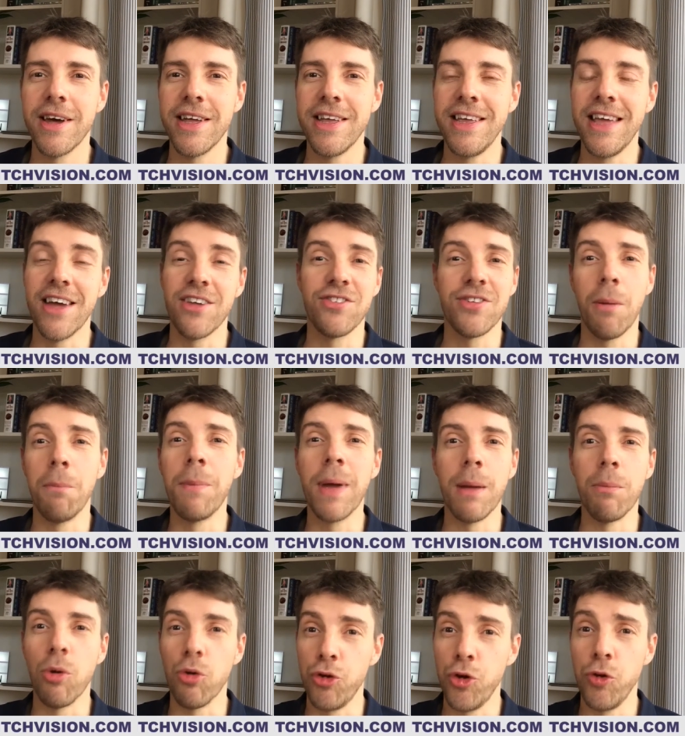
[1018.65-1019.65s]
Yes, some
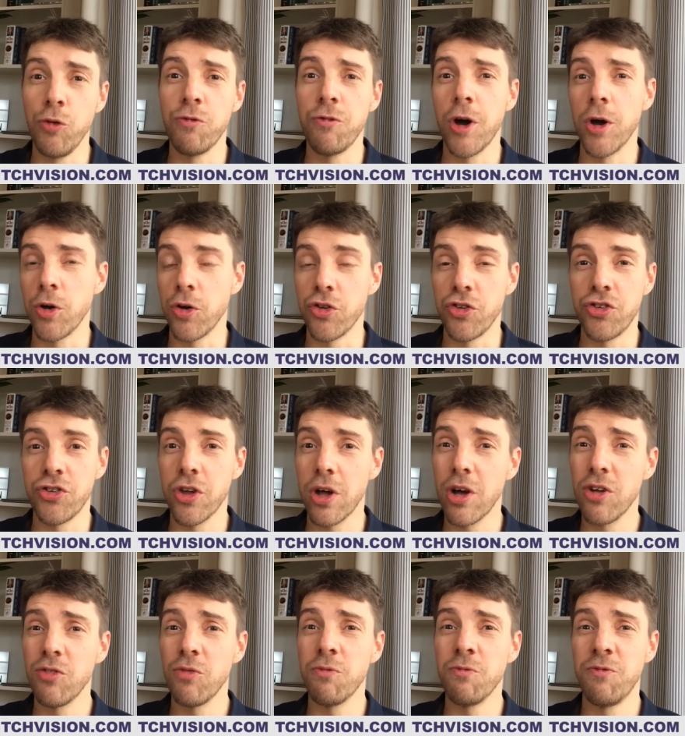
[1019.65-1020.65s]
people do focus
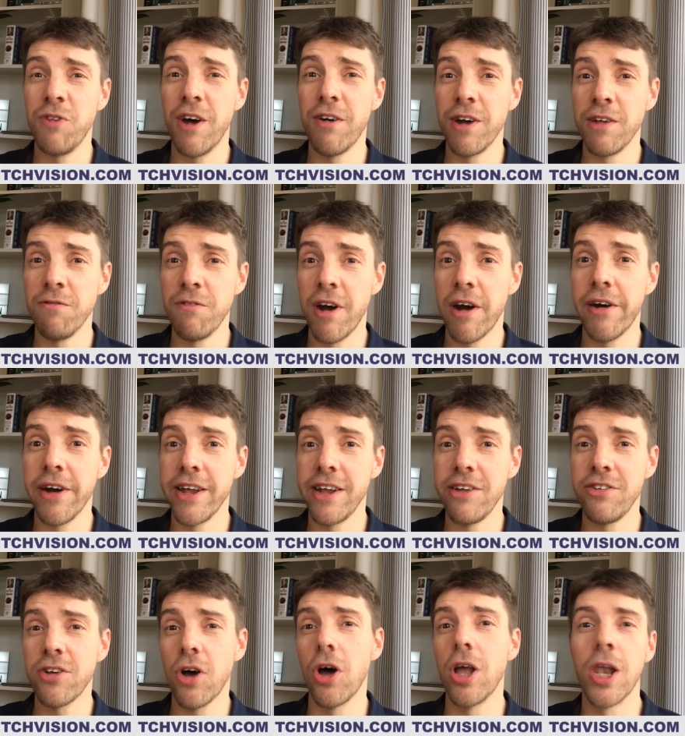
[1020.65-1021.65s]
very,
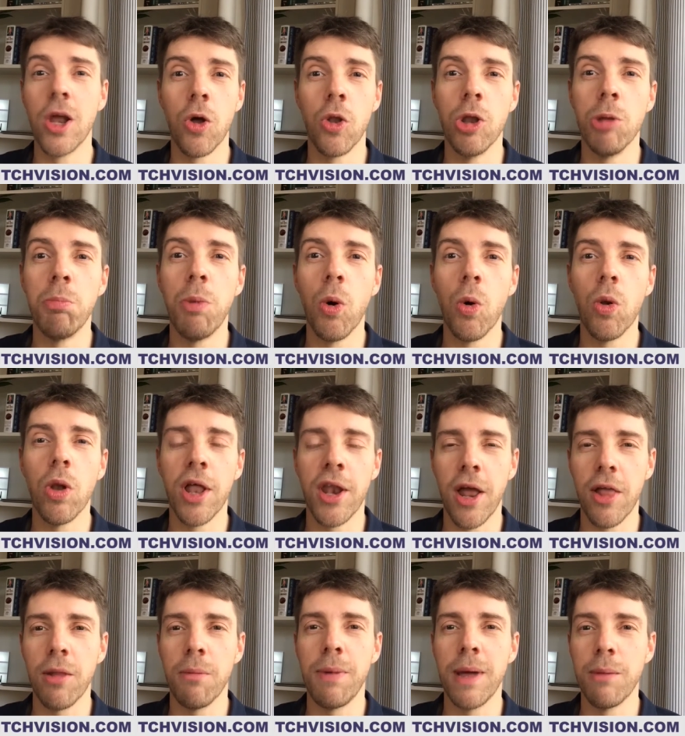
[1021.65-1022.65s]
very tightly on the ball,
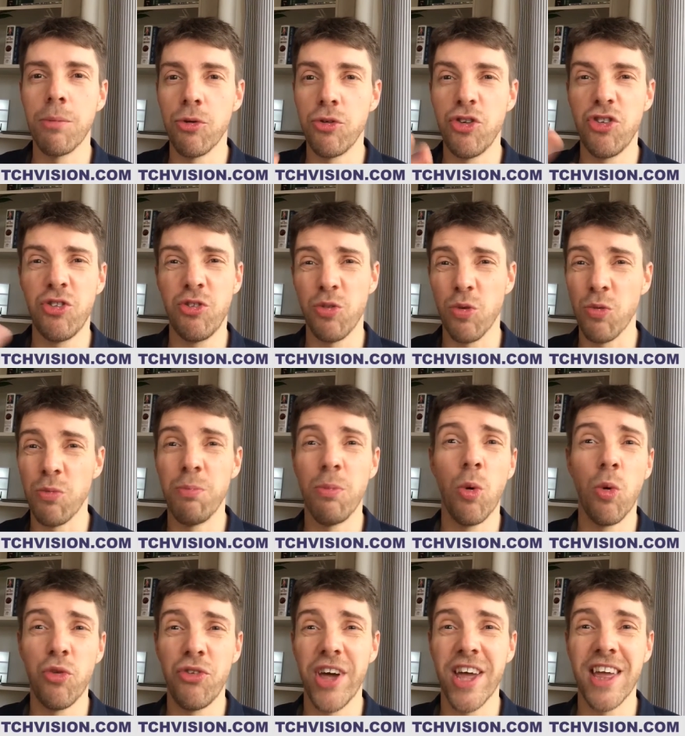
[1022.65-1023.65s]
and other people just sort of
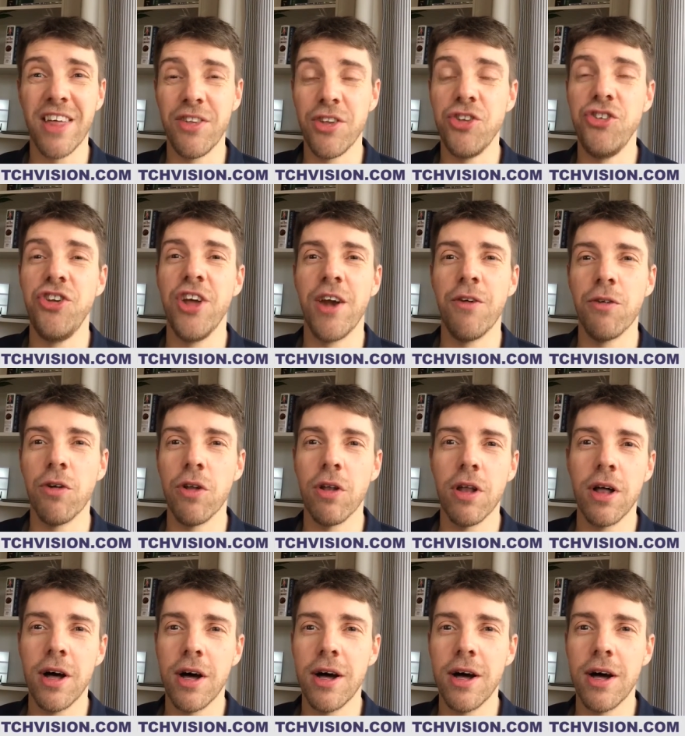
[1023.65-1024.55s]
more taking the general